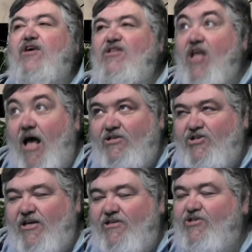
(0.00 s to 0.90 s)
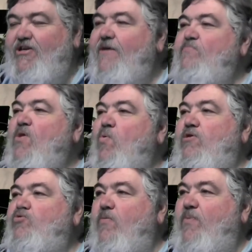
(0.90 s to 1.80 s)
The Gnostics,
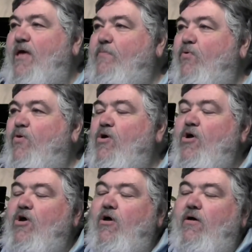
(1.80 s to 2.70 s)
which were people